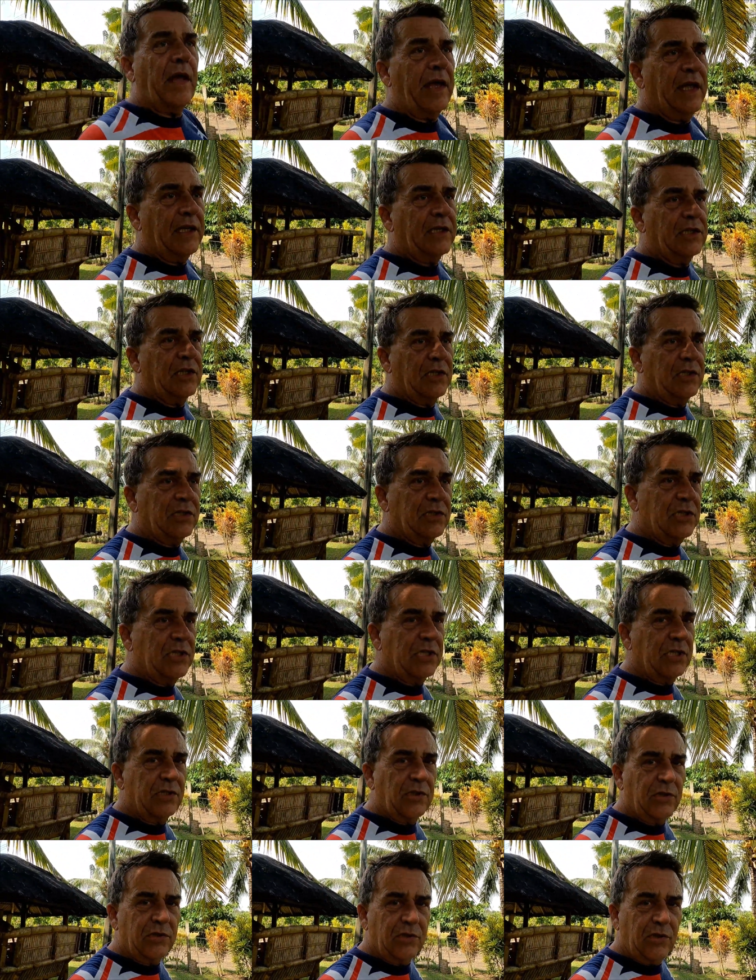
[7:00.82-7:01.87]
And
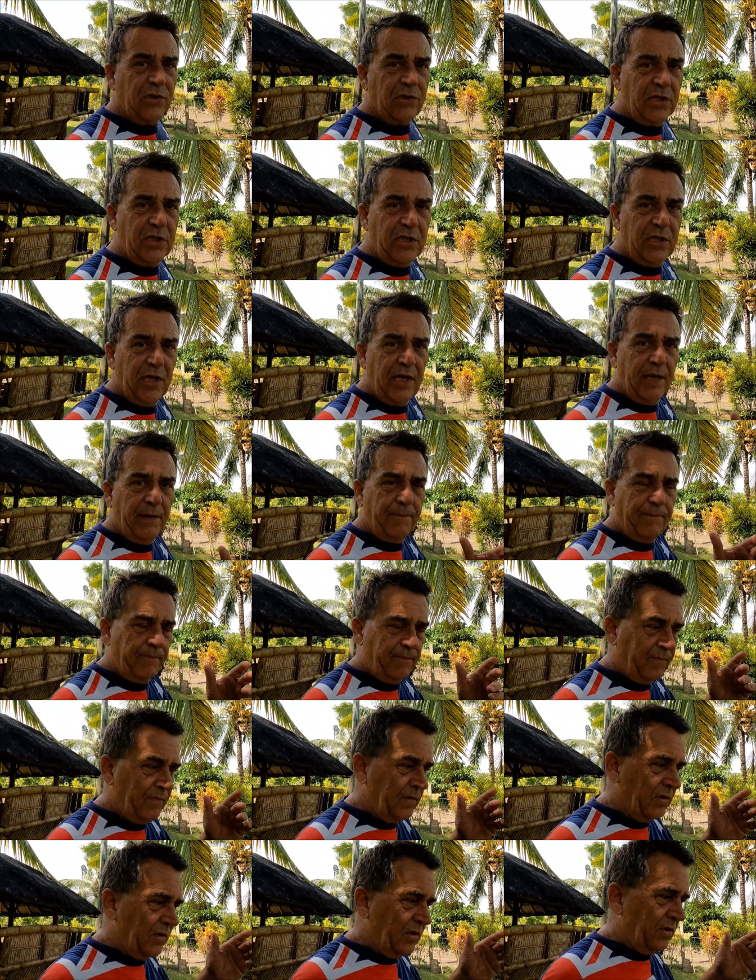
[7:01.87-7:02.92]
she's got the
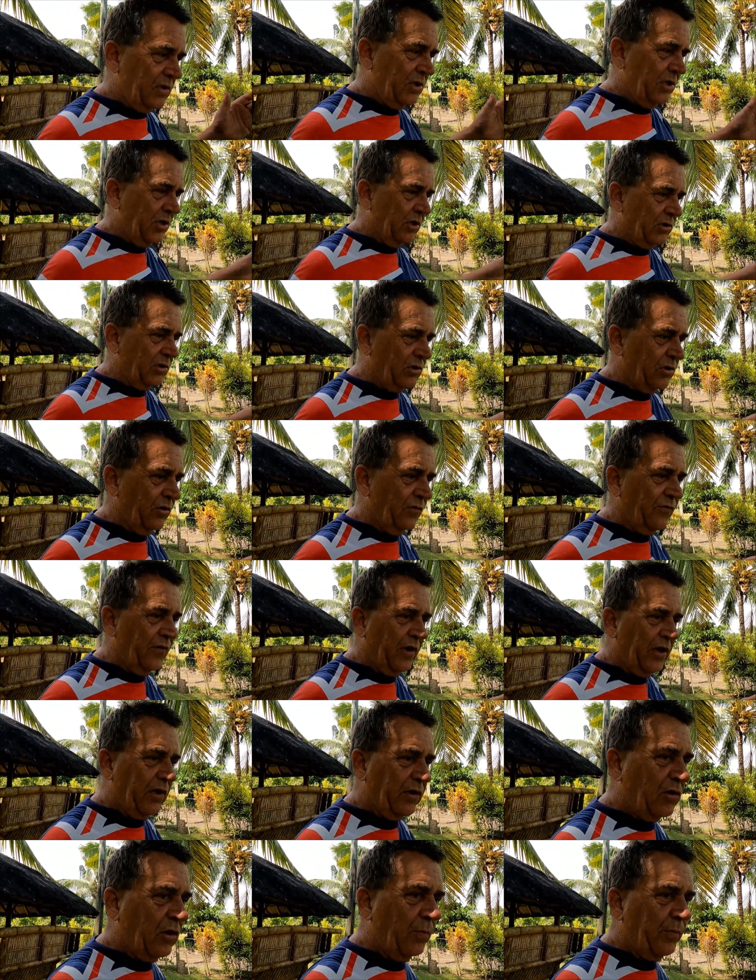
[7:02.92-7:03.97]
two
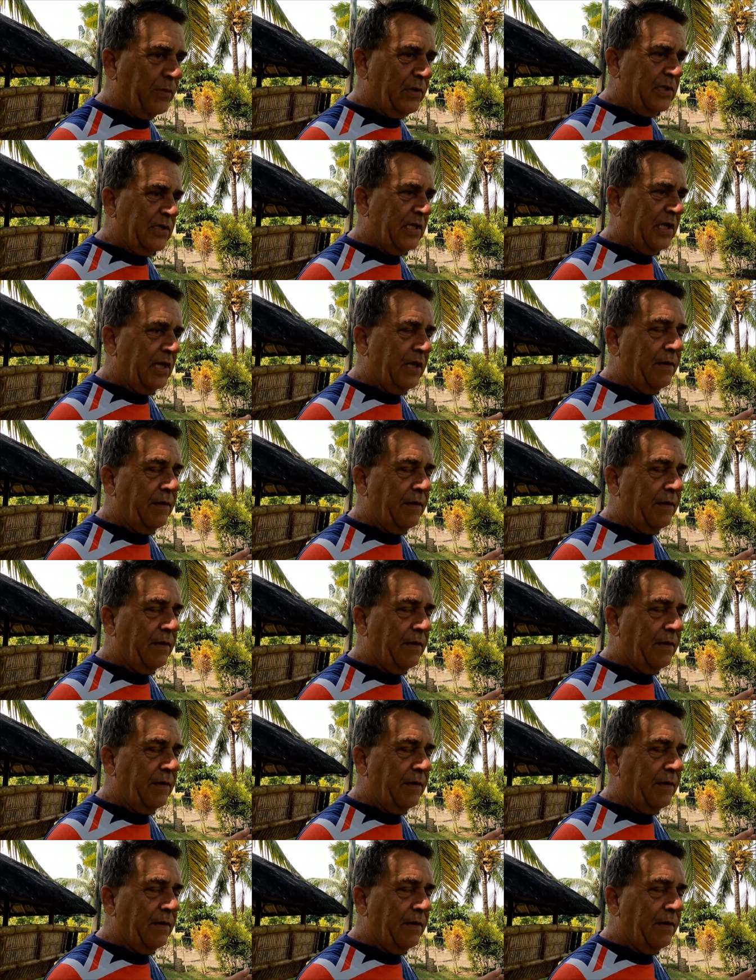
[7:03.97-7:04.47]
photocopiers